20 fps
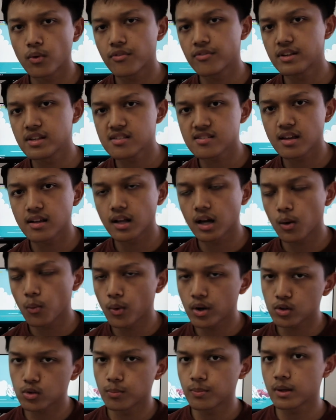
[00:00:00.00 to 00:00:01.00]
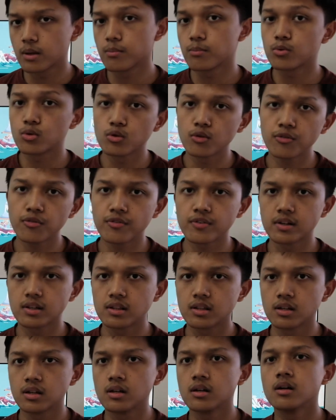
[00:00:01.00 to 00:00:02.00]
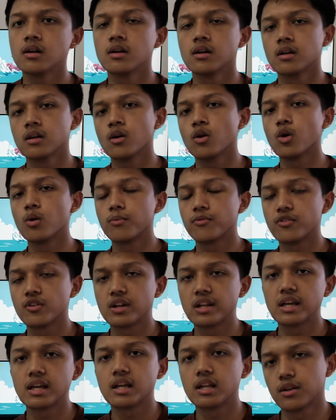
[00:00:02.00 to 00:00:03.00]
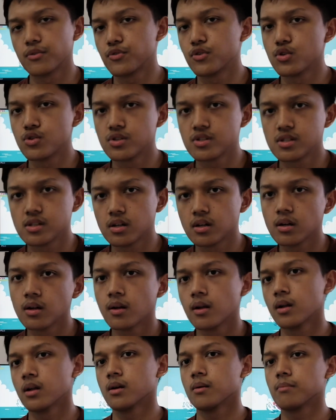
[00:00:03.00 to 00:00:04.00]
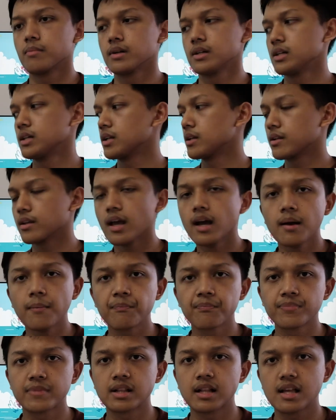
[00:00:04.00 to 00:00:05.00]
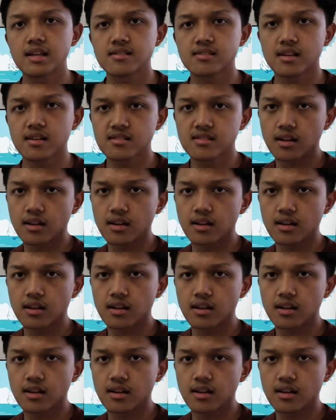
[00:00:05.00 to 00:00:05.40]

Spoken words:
with this setup, what could be improved further, hopefully in the future. But yeah, let's get